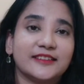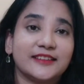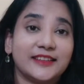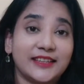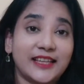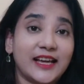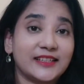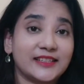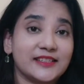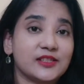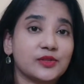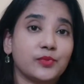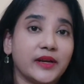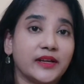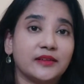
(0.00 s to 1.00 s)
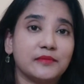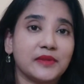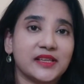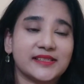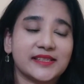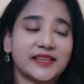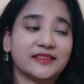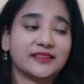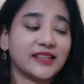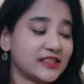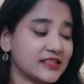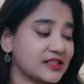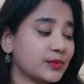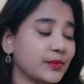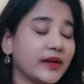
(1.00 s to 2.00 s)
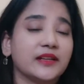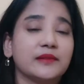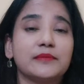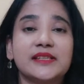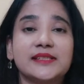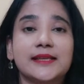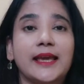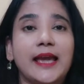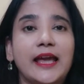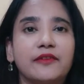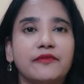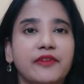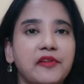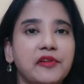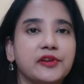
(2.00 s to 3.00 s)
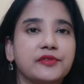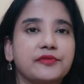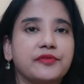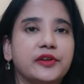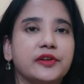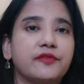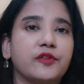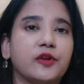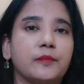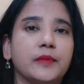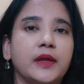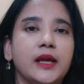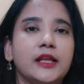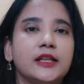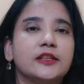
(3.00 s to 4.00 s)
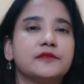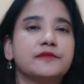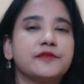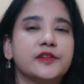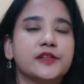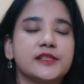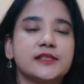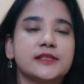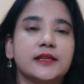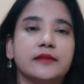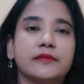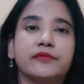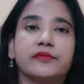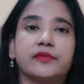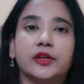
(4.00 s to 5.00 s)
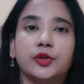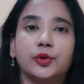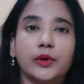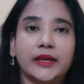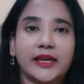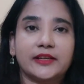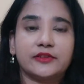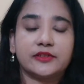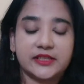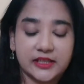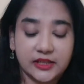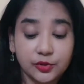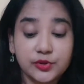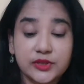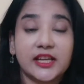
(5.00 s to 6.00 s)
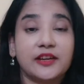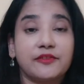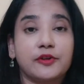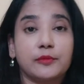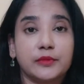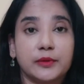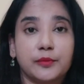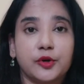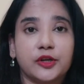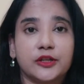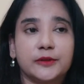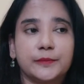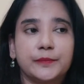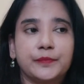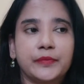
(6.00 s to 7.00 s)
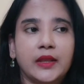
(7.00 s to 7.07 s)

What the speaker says: that is quite amazing. That is quite amazing and very different from the first sniff you take from the bottle.